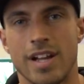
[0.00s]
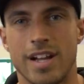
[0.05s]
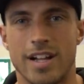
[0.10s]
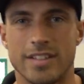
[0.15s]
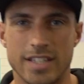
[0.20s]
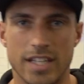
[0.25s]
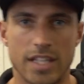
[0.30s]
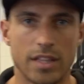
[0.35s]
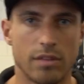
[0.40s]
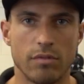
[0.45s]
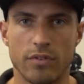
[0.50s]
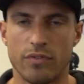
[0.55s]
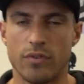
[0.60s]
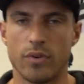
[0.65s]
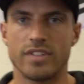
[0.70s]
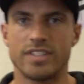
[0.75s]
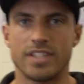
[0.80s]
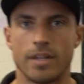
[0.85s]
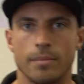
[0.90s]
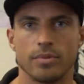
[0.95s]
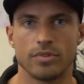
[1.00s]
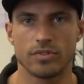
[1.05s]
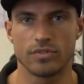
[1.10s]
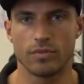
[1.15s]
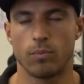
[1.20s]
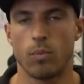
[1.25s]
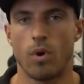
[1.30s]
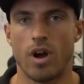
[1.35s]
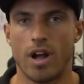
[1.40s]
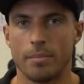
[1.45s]
I'll take you through a few examples
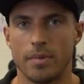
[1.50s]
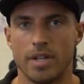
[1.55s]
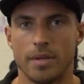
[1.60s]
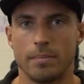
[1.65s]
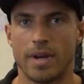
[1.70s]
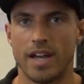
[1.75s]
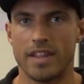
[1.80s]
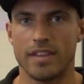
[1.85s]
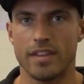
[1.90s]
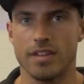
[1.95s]
of what I mean by